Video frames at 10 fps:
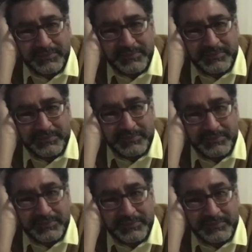
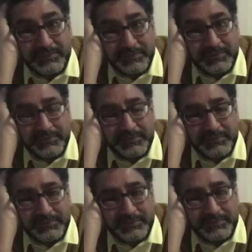
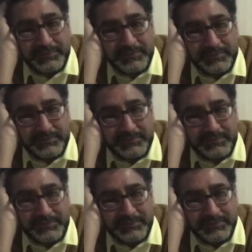
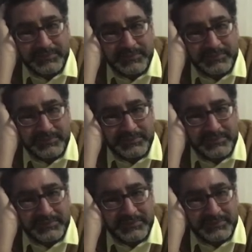
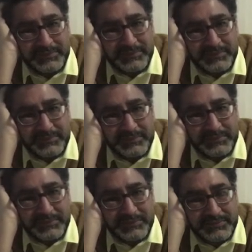
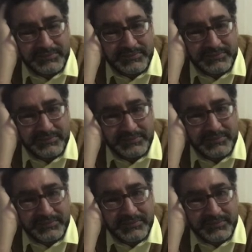
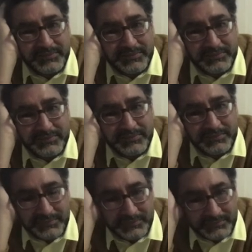
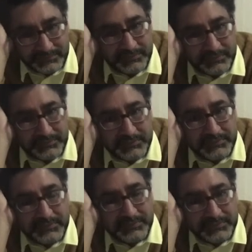
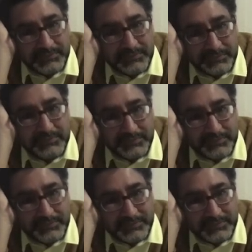This person isn't speaking.